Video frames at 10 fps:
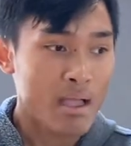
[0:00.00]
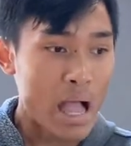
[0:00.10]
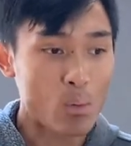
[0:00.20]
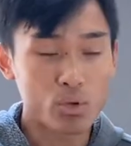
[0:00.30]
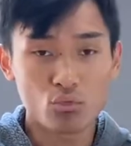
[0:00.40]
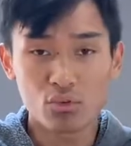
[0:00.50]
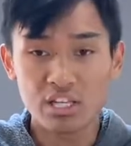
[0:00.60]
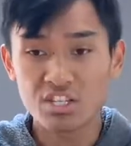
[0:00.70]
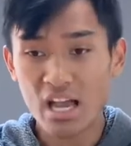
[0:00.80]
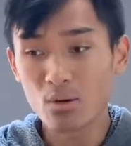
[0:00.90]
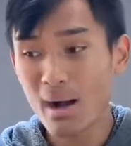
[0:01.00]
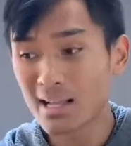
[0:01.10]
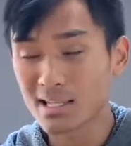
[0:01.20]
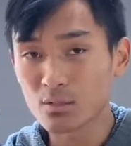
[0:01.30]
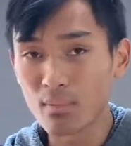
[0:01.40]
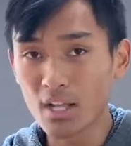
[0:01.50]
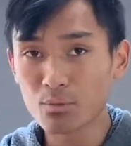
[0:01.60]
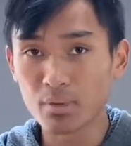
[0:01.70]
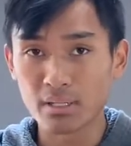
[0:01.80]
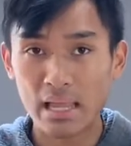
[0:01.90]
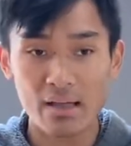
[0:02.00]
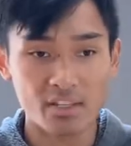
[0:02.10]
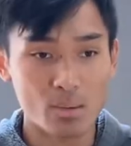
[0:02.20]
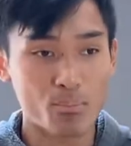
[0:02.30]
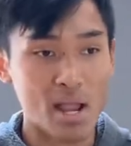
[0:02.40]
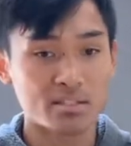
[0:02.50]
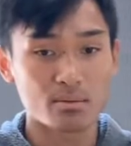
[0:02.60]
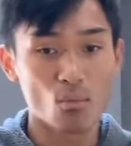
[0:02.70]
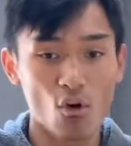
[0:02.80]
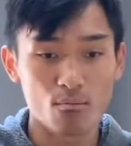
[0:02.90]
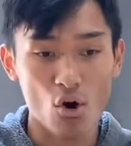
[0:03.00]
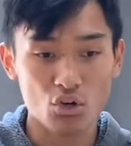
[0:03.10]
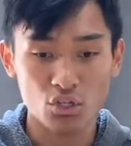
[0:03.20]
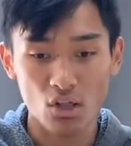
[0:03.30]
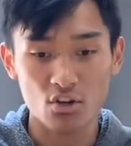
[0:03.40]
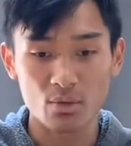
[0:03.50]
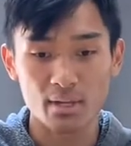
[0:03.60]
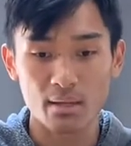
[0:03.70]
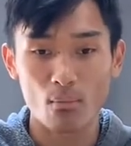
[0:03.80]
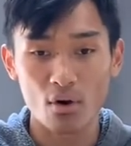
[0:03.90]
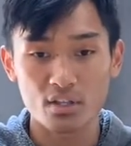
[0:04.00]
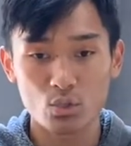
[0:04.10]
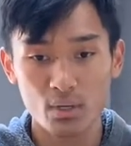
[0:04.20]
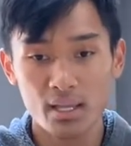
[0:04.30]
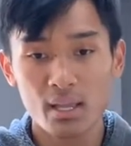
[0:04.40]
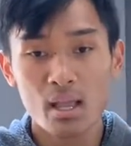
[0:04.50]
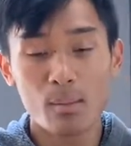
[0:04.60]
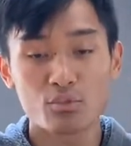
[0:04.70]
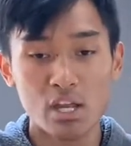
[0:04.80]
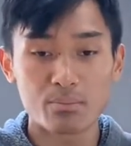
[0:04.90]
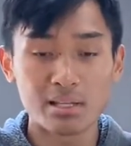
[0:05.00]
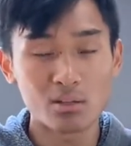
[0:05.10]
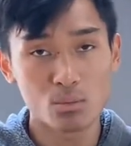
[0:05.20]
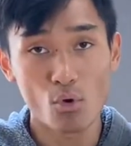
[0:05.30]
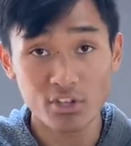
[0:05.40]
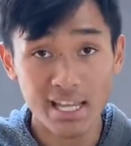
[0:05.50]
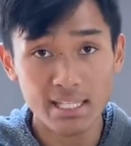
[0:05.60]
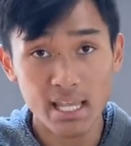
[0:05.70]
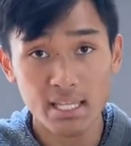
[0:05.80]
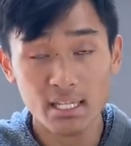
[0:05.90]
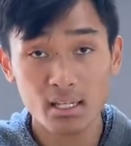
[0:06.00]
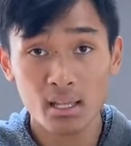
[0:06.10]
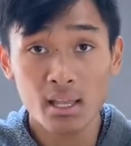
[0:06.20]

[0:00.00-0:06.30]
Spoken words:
I wouldn't really shadow box as much, but now that I'm practicing more martial arts, I'm getting more into it. I'm trying to be a little more dedicated.